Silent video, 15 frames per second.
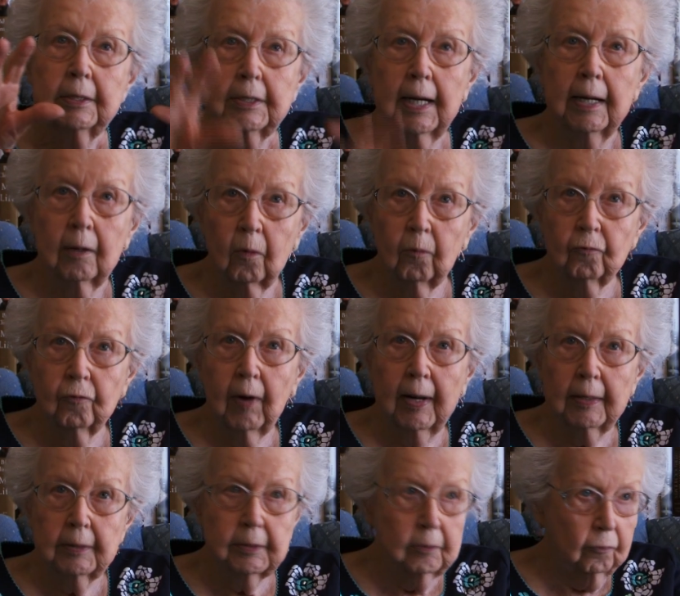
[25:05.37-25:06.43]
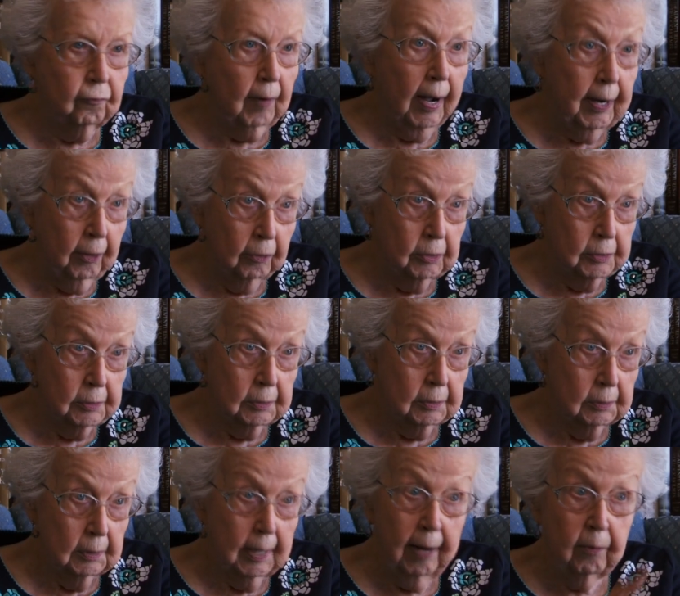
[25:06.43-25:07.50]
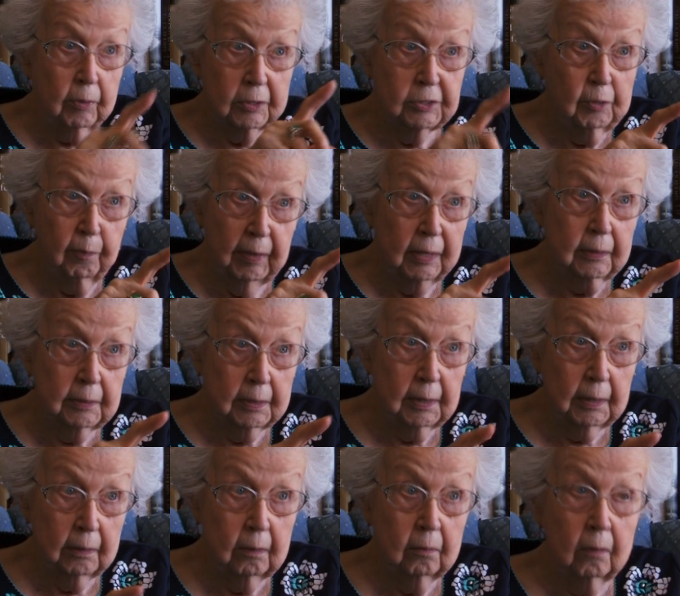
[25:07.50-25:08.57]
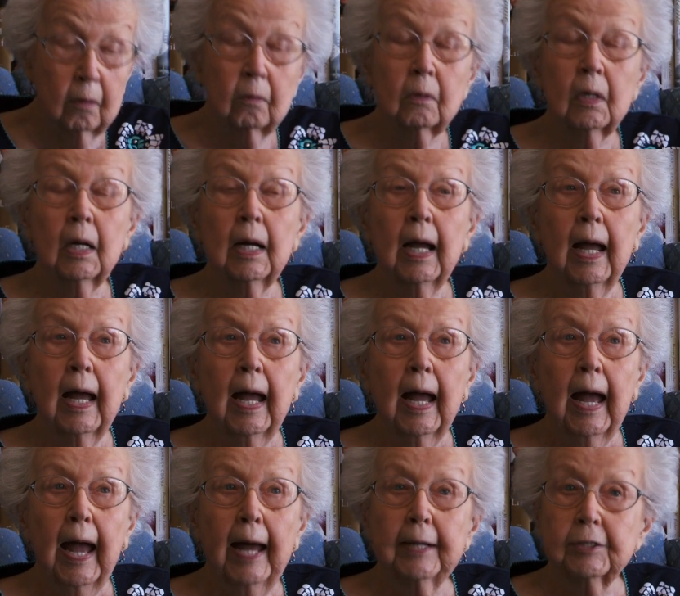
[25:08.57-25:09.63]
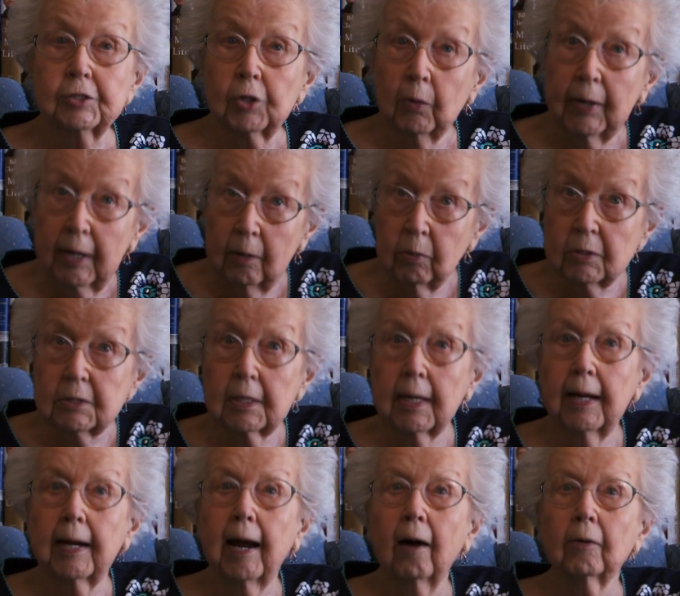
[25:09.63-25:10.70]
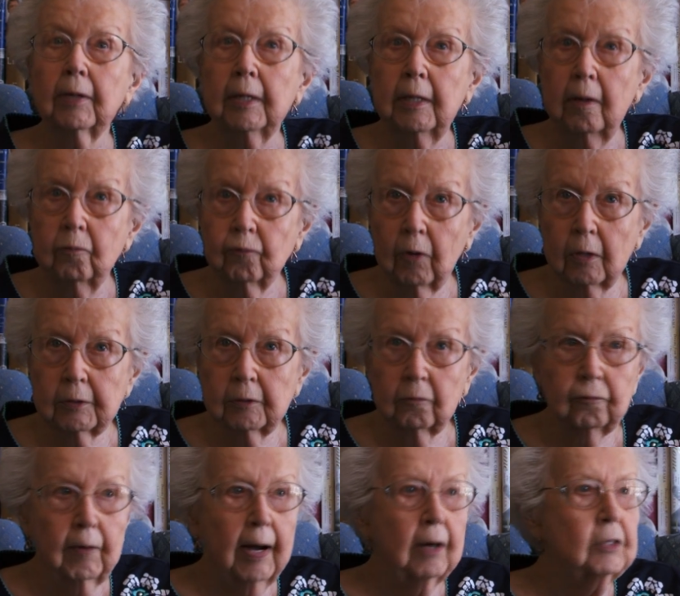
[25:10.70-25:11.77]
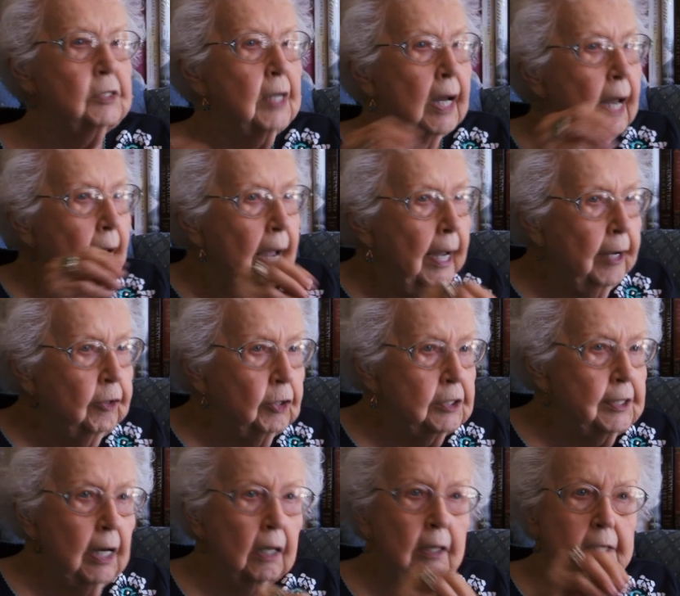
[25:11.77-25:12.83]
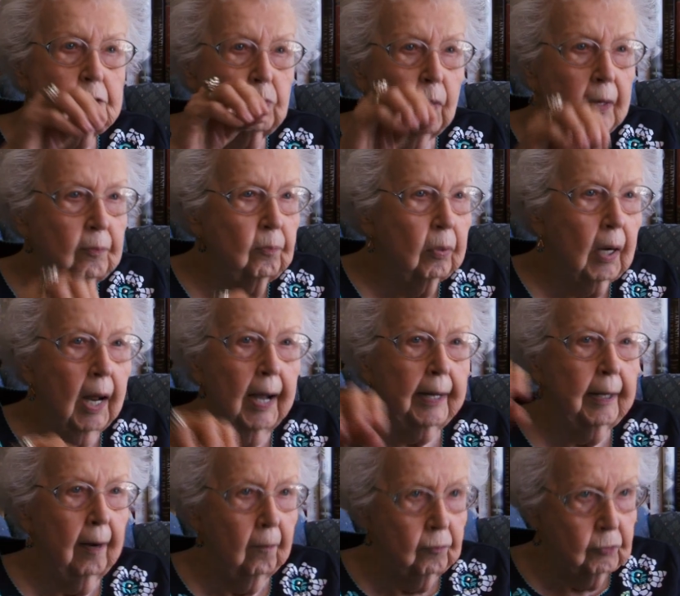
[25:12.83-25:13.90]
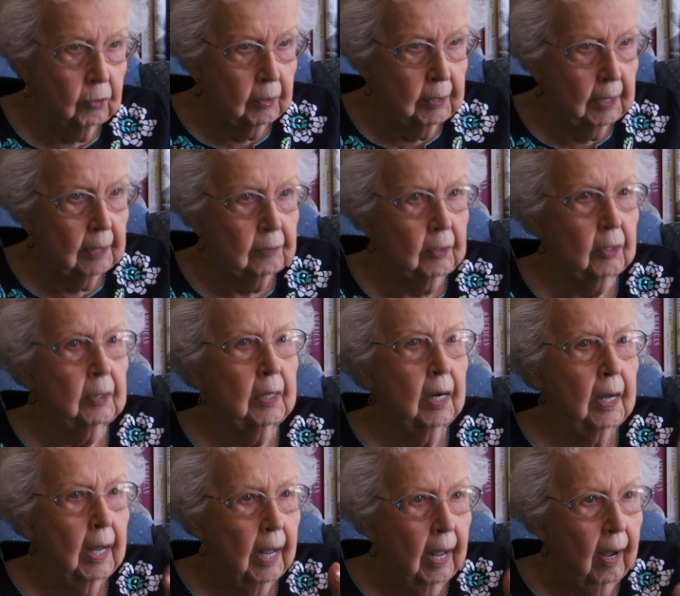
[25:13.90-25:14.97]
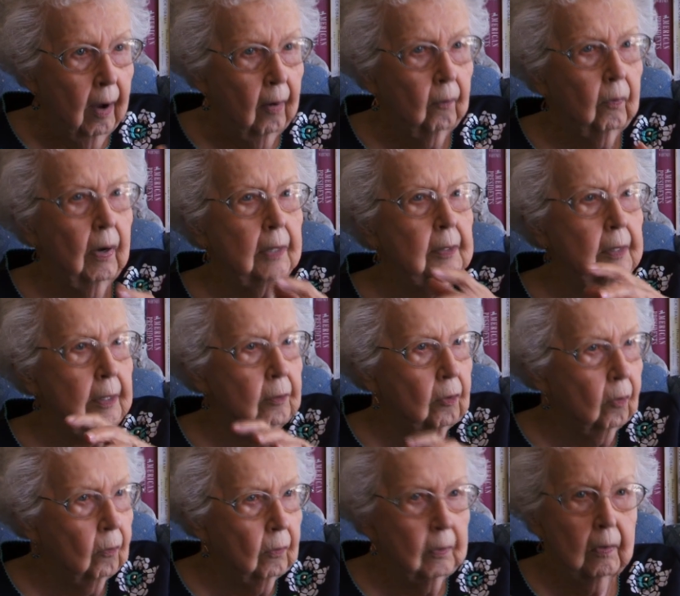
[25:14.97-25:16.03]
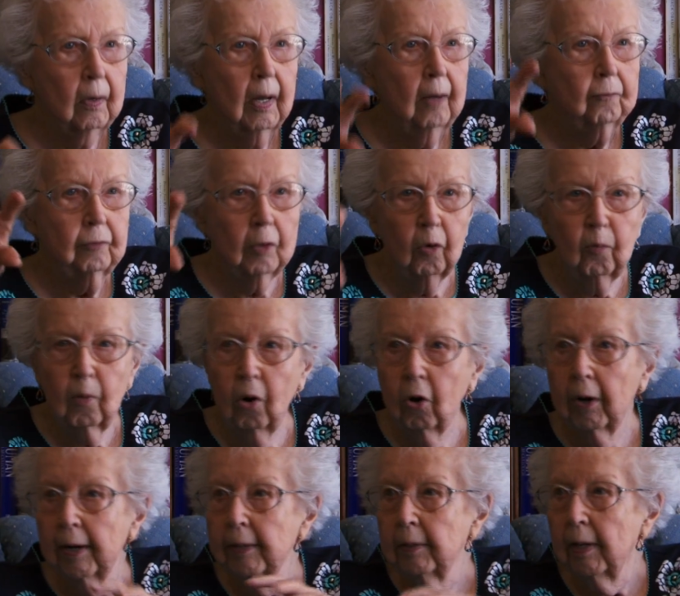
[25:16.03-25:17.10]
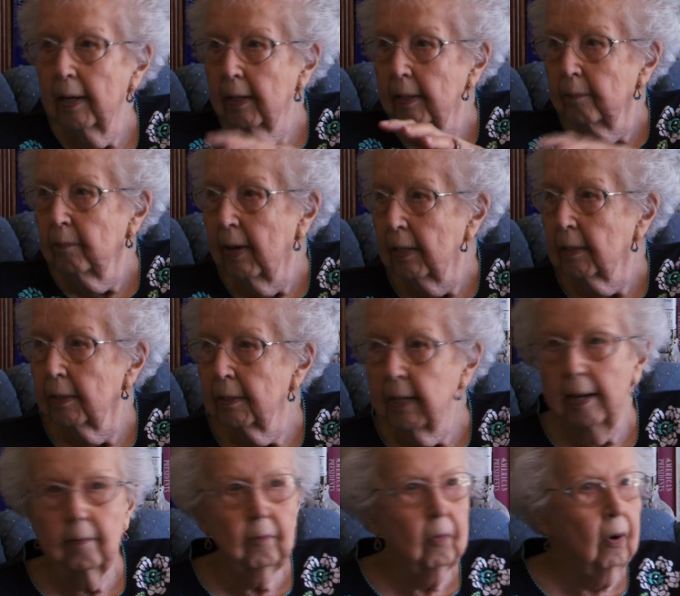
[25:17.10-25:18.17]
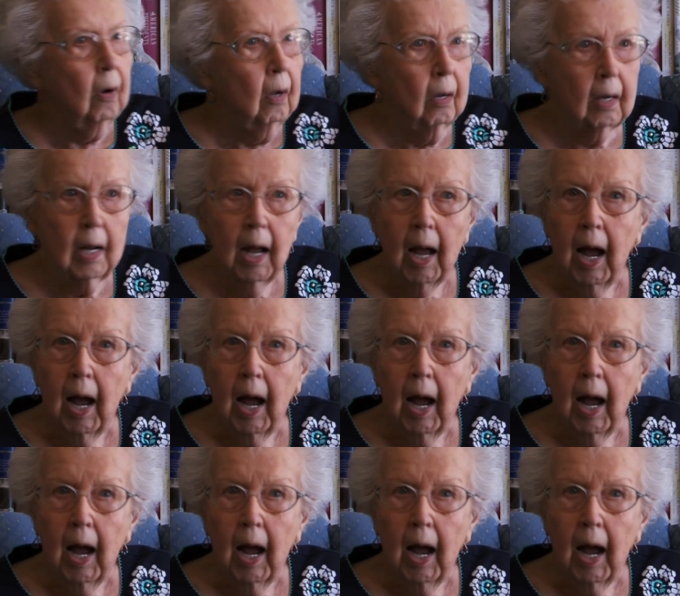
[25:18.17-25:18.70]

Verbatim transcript: to help fight the fires. That was a big thing, you know. And so he was let out and he fought the fires. He could tell us one block after another what, you know, Fillmore, name them I,